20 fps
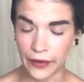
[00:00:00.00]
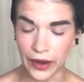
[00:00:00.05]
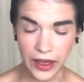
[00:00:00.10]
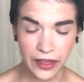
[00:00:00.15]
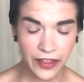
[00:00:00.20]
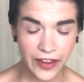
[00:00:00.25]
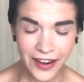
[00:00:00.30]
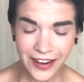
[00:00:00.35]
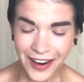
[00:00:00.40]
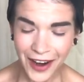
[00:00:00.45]

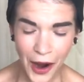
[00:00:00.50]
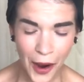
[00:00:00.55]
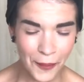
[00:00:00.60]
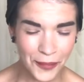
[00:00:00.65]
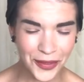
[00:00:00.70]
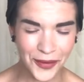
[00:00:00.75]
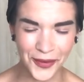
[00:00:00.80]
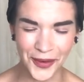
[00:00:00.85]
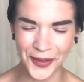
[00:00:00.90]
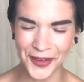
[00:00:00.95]
anything to come
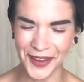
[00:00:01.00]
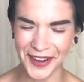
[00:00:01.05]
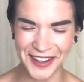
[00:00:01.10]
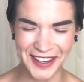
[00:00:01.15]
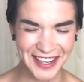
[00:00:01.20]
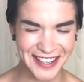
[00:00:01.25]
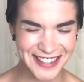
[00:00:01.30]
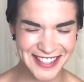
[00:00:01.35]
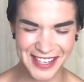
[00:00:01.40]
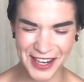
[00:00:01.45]
through that
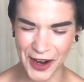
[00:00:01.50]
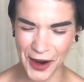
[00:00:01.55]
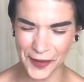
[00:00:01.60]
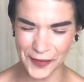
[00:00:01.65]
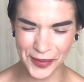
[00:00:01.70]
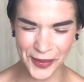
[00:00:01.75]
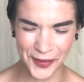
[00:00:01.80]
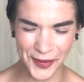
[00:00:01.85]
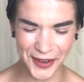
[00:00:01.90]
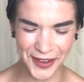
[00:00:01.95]
needs to come
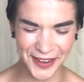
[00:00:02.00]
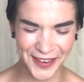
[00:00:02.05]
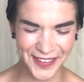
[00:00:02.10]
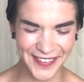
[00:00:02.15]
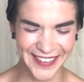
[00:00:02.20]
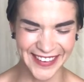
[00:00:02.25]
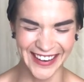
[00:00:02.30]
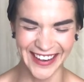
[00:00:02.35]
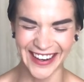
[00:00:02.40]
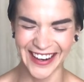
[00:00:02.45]
through,
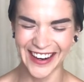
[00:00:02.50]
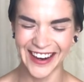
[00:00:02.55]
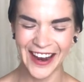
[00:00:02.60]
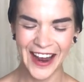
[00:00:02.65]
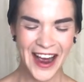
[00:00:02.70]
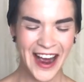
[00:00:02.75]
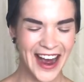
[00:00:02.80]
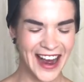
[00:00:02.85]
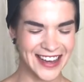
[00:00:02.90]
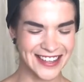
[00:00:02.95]

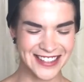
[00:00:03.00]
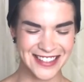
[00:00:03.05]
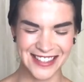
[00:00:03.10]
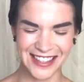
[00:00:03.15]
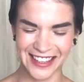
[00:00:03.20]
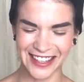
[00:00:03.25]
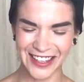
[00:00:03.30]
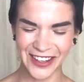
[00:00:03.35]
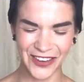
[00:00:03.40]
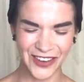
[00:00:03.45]
as
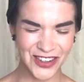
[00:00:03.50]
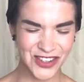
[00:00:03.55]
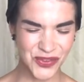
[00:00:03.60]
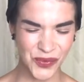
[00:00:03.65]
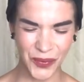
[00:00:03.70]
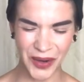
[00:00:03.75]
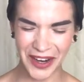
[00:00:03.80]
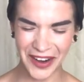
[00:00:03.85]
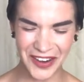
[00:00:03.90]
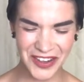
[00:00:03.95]
silly or as
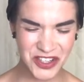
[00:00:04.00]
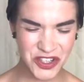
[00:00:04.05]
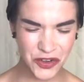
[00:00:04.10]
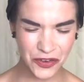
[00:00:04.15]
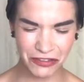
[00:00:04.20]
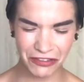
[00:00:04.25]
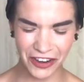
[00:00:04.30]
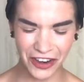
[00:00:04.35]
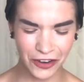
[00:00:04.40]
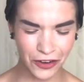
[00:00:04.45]
weird as you
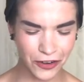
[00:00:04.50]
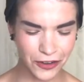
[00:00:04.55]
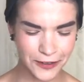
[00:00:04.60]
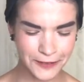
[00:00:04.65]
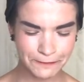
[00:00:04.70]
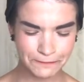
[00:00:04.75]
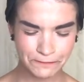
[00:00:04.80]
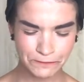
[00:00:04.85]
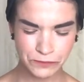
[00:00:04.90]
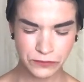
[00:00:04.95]
feel.